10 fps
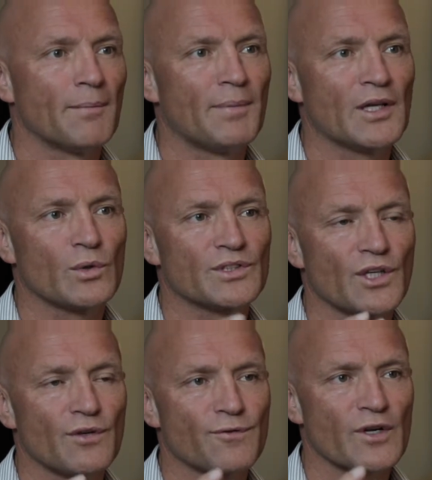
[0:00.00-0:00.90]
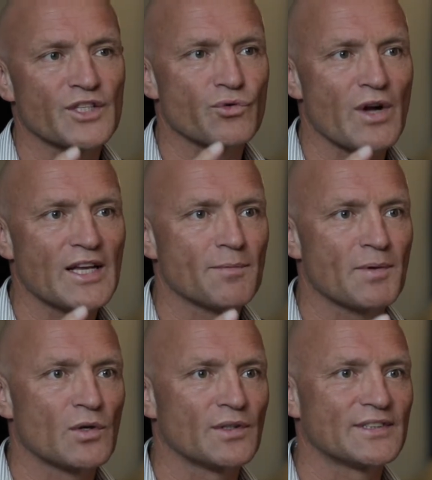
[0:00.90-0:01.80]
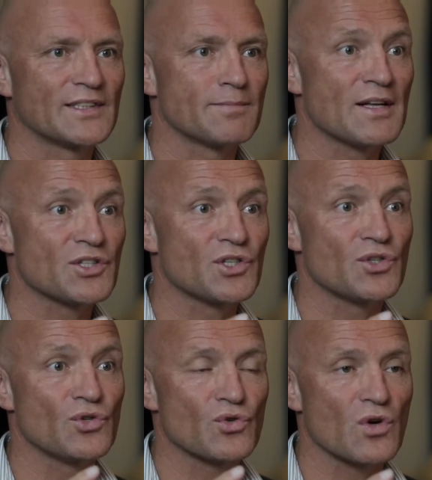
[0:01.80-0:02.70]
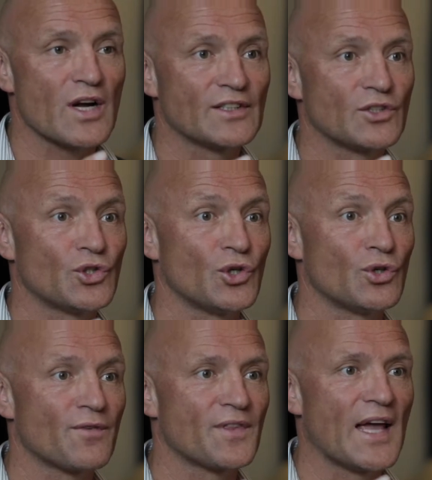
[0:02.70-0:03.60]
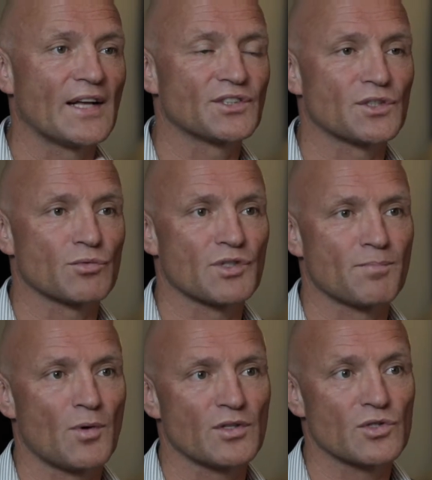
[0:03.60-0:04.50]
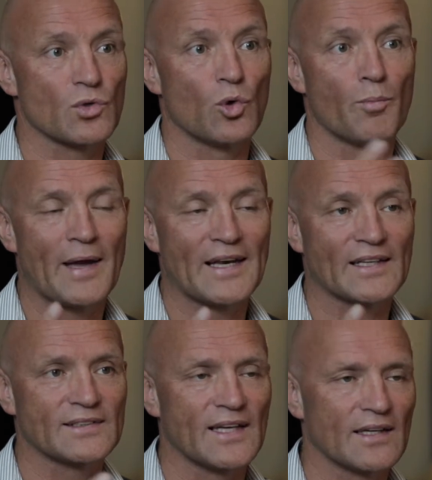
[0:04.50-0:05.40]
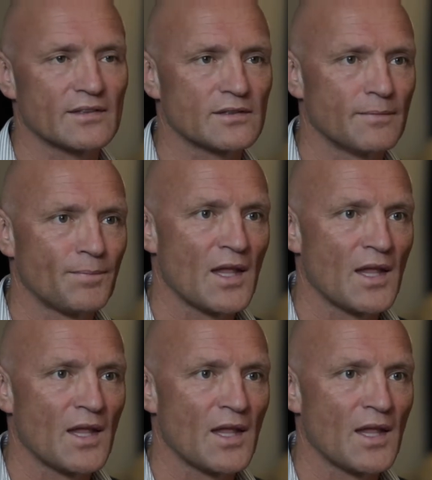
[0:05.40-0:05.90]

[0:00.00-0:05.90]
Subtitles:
but you are so frustrated because as much as you try to turn off the anxious response or panic attacks,